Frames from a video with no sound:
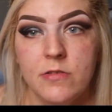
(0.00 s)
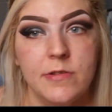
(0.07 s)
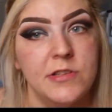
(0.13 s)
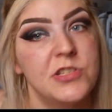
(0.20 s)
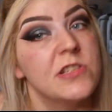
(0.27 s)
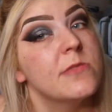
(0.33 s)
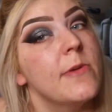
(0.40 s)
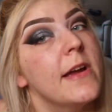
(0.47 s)

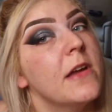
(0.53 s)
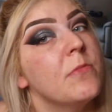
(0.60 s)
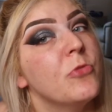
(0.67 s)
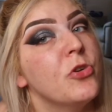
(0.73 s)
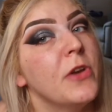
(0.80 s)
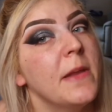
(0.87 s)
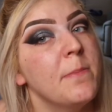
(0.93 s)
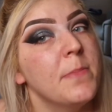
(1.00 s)
which is why
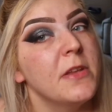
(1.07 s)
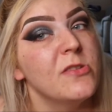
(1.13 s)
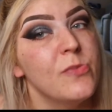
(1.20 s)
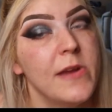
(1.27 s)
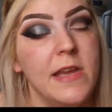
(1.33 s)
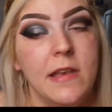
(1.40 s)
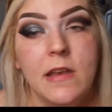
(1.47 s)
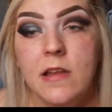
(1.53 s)
I'm going in
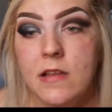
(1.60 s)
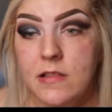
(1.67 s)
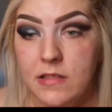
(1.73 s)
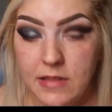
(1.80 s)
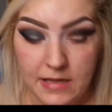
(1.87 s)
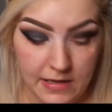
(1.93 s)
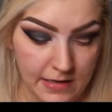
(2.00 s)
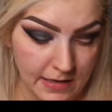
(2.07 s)
between
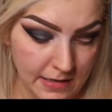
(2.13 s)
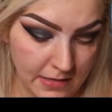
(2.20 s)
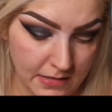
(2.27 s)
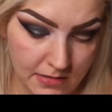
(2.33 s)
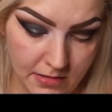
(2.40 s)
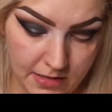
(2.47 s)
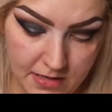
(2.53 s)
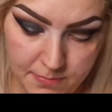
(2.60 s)
the
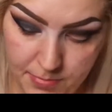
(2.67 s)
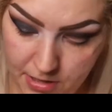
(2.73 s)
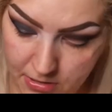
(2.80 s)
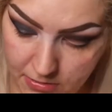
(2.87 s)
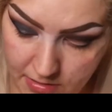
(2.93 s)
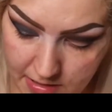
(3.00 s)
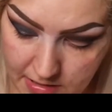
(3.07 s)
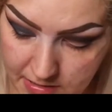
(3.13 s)
light
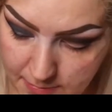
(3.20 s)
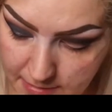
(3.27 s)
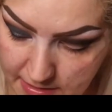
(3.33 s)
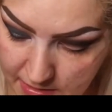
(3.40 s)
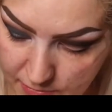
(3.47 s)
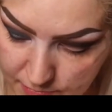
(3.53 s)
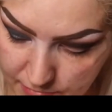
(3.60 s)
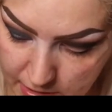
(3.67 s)
brown and the
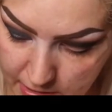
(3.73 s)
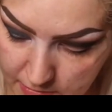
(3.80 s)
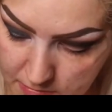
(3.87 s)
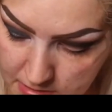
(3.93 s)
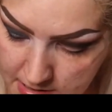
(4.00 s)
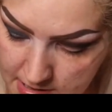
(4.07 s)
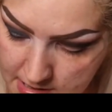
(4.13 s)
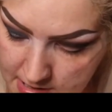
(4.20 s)
medium brown.
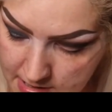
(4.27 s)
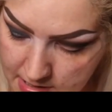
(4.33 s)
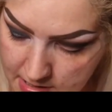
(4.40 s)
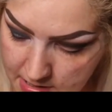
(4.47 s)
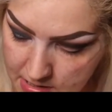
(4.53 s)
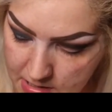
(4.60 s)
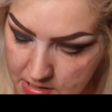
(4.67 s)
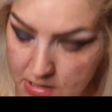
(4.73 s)

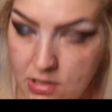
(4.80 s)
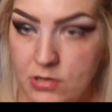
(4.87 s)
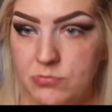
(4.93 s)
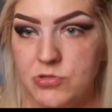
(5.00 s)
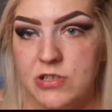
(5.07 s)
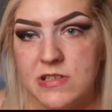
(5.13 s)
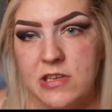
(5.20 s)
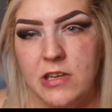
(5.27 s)

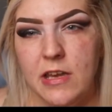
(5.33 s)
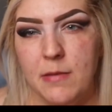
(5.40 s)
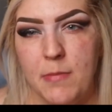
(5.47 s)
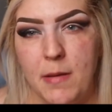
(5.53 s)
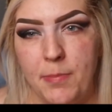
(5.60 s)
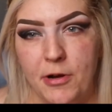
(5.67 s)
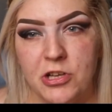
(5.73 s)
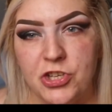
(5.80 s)
I'm just cleaning
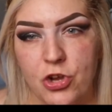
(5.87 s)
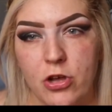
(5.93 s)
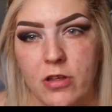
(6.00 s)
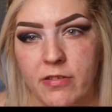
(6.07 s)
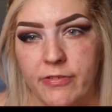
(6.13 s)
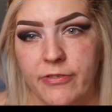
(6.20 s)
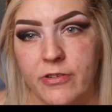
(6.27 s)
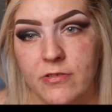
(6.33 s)
my brush
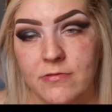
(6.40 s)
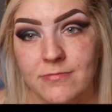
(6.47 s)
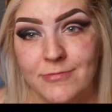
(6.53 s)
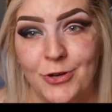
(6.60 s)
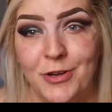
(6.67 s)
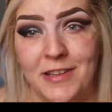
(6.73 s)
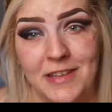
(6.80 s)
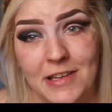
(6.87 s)
off
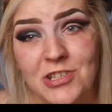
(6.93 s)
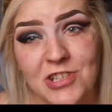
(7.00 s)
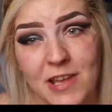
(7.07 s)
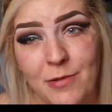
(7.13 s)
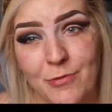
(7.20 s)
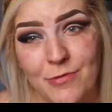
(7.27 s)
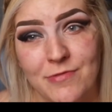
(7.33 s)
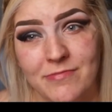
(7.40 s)
on a dish
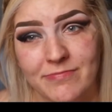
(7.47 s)
towel.